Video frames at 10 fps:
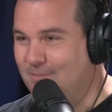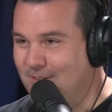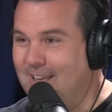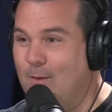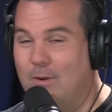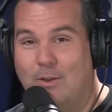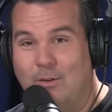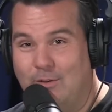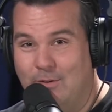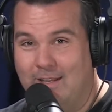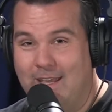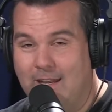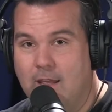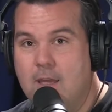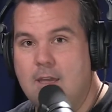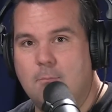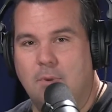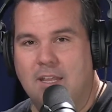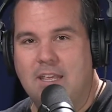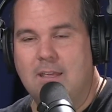feel like I want to go yeah. and do it again.
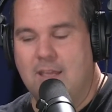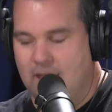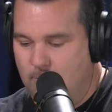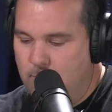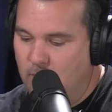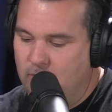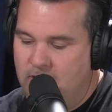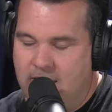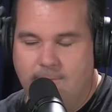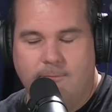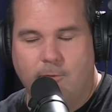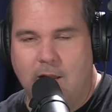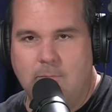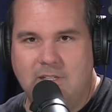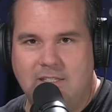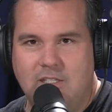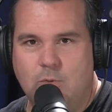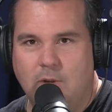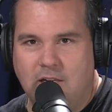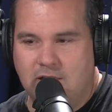But he he built he framed a
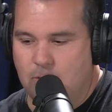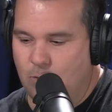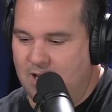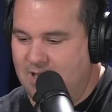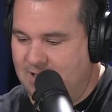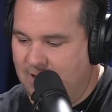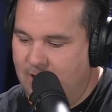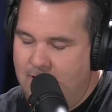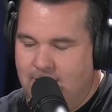situation where he said,